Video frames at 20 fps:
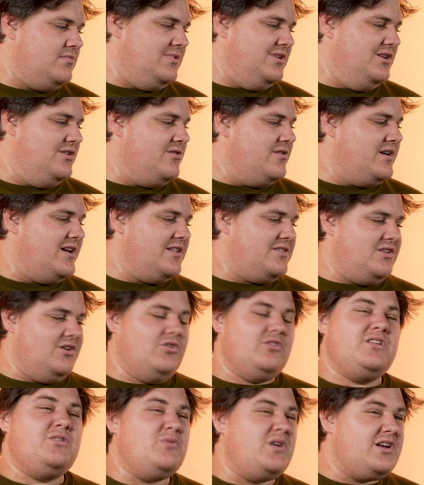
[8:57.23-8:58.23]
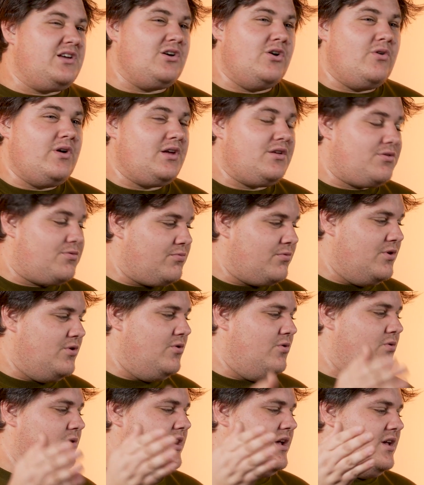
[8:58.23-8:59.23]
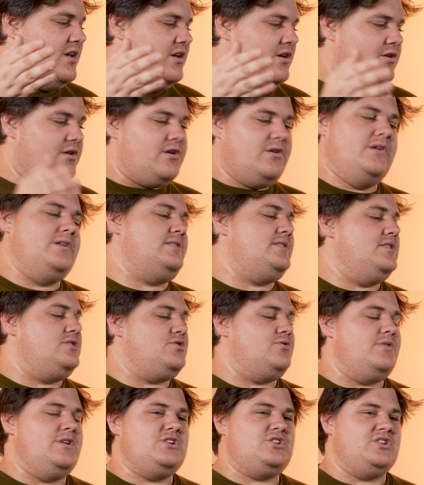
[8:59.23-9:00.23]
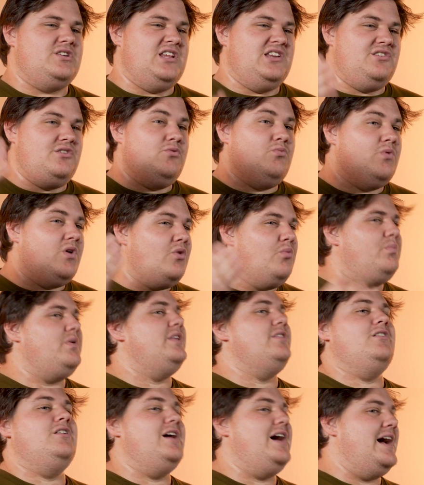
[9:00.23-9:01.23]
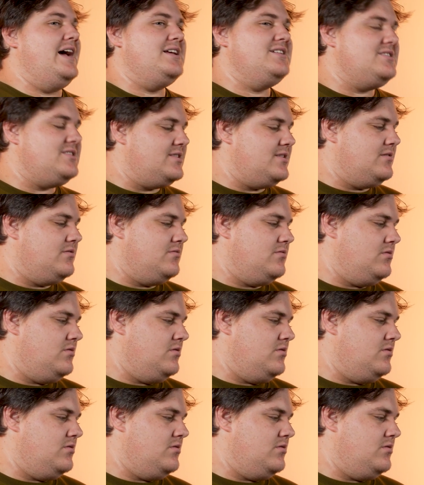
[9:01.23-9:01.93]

You're not the only one going through your current situation, and you won't be the last.